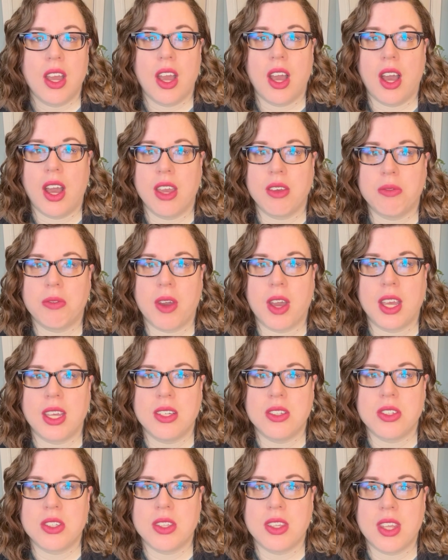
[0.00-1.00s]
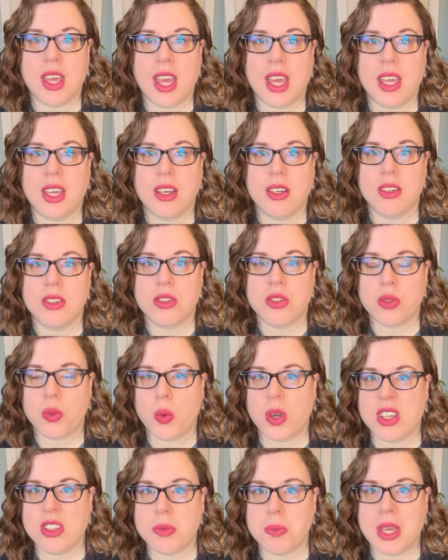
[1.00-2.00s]
I find that
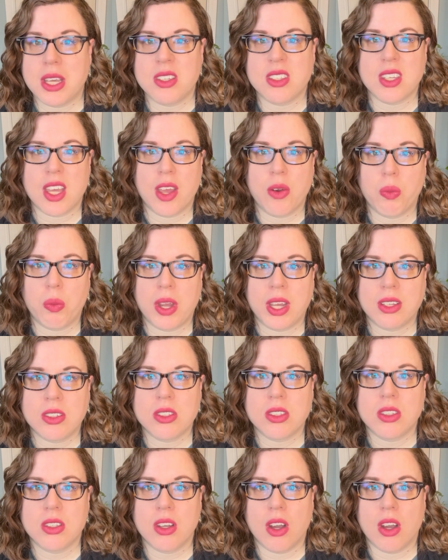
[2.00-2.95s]
Squarespace and Wix